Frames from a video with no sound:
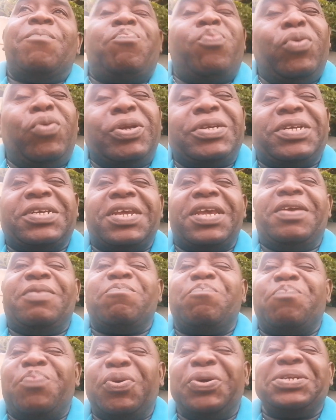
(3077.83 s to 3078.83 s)

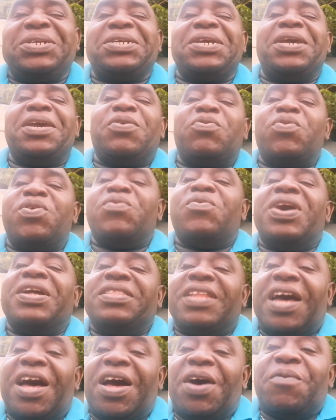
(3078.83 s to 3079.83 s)
Pushing. We
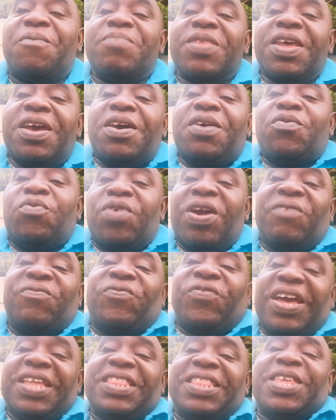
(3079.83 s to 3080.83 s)
want now. We are
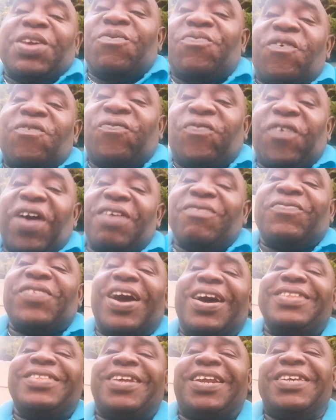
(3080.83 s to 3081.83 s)
fighting for
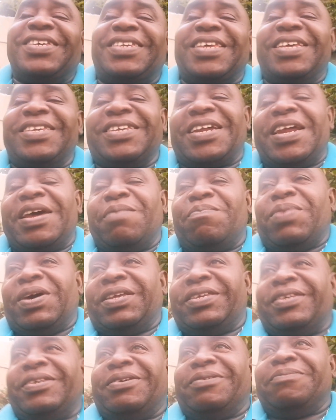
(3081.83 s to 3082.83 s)
500
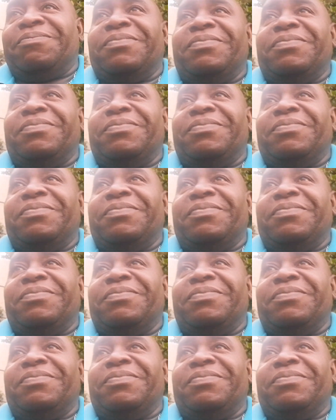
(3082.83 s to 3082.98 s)
subscribers.